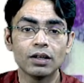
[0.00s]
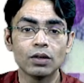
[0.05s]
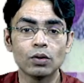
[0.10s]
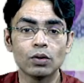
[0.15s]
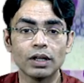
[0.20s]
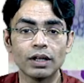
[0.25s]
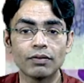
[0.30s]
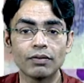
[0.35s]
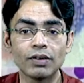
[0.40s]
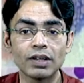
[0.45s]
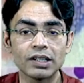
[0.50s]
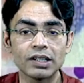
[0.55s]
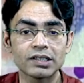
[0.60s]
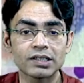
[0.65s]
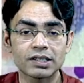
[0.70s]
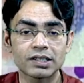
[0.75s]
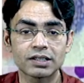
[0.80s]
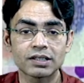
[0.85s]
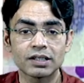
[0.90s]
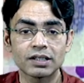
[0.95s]
If it
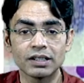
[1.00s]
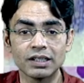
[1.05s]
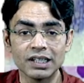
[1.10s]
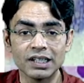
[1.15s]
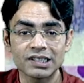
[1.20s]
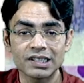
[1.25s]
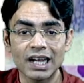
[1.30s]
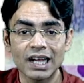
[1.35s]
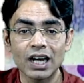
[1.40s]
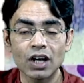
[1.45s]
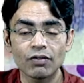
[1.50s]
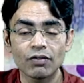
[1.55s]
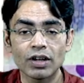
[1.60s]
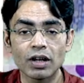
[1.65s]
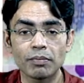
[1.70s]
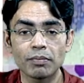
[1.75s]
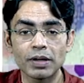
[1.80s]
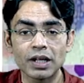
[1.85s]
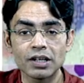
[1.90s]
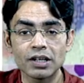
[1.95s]
is this kind of an
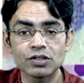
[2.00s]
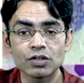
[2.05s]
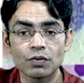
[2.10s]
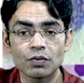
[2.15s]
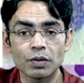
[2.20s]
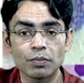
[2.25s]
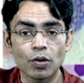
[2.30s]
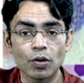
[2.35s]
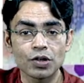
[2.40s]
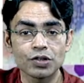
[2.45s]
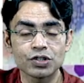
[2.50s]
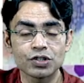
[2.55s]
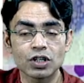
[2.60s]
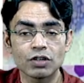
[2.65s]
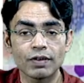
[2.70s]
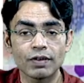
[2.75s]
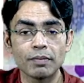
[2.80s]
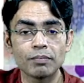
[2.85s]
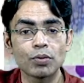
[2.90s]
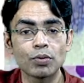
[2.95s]
appearance of deposition of
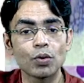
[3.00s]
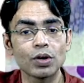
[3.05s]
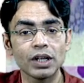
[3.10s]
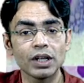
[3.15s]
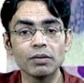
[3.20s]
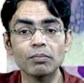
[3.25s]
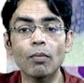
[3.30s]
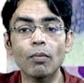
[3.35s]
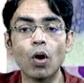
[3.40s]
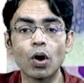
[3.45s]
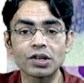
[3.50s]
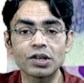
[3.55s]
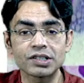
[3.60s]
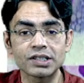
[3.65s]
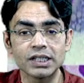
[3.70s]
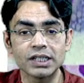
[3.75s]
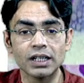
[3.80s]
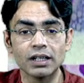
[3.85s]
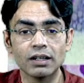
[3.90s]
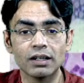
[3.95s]
M protein, Mott
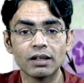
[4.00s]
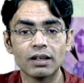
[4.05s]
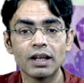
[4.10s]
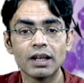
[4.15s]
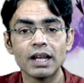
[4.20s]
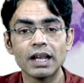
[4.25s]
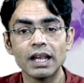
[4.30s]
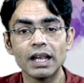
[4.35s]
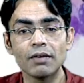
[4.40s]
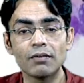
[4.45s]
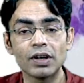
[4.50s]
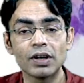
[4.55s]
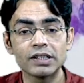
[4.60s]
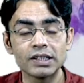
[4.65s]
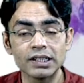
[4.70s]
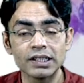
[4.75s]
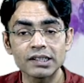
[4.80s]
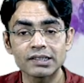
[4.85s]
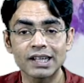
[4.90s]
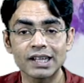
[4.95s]
cell. If it is in
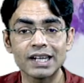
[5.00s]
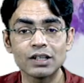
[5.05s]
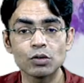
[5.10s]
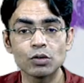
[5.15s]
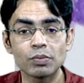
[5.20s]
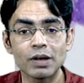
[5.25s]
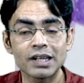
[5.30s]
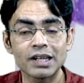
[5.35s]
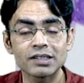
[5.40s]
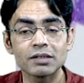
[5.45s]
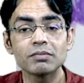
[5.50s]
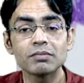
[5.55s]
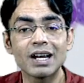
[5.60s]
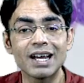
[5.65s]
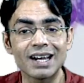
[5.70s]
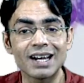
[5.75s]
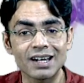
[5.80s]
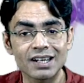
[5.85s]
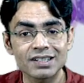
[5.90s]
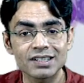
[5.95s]
the cytoplasm,
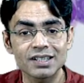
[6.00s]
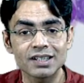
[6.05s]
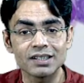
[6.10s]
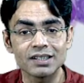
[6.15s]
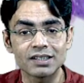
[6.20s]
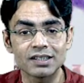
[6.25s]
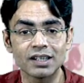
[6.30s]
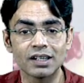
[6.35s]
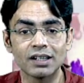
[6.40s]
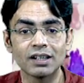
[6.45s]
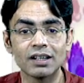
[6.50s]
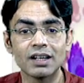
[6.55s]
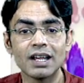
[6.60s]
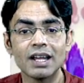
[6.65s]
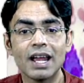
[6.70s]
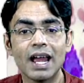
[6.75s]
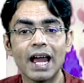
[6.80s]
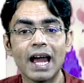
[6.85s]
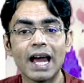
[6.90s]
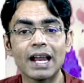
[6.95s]
Russell cell.
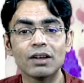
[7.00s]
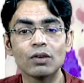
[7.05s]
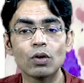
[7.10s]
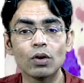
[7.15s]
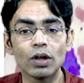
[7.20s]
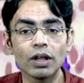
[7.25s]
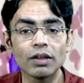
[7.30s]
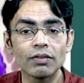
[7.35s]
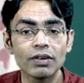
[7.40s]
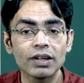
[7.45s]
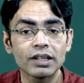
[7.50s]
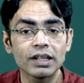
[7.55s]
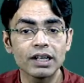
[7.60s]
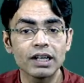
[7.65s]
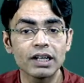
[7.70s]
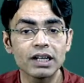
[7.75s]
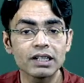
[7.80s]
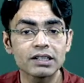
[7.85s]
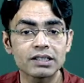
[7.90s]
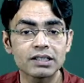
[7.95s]
And if it
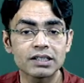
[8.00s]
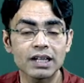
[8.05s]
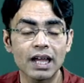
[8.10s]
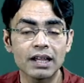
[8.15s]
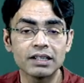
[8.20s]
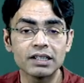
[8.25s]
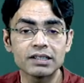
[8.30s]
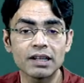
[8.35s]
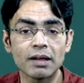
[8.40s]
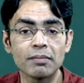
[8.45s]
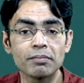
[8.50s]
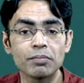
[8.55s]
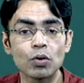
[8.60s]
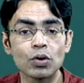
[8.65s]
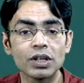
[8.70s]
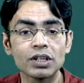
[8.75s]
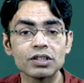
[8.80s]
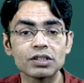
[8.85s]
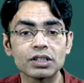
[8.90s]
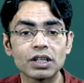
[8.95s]
is at this M
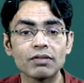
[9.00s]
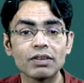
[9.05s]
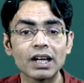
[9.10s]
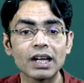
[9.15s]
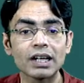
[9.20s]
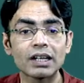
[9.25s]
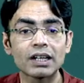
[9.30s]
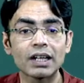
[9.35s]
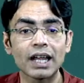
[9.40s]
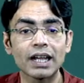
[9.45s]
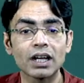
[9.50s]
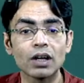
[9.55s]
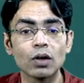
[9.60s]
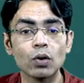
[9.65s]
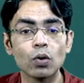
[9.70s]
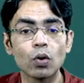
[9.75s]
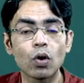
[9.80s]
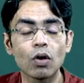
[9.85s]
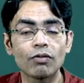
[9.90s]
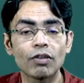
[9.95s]
protein is giving it like a
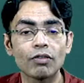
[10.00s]
look of a